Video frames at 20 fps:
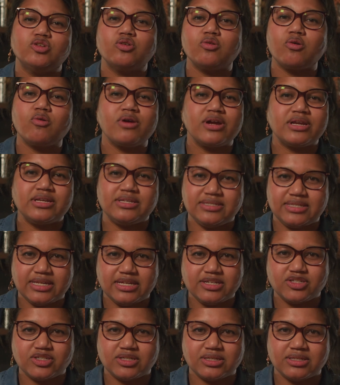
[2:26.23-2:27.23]
your
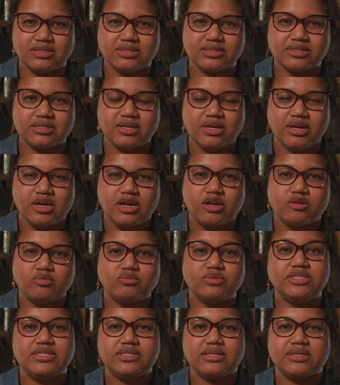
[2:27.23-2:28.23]
organizations
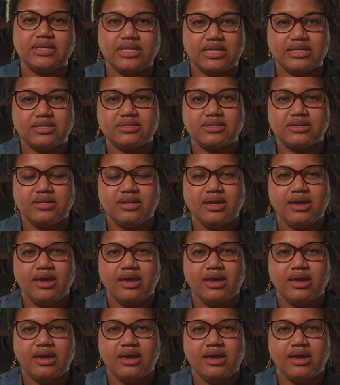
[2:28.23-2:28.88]
resilient,